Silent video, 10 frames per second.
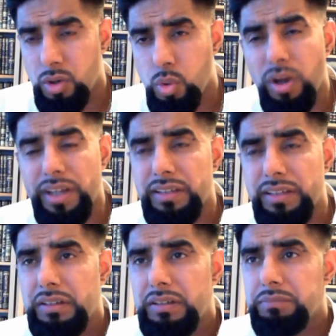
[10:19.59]
quite
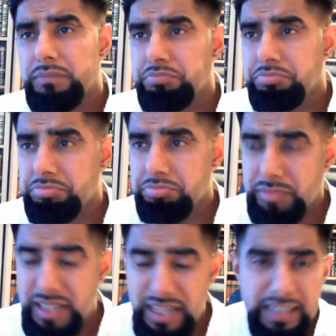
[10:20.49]

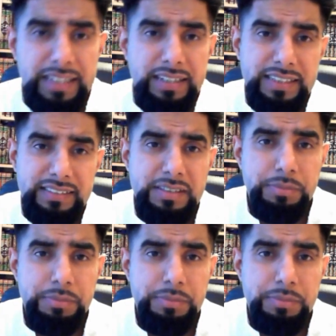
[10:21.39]
clearly and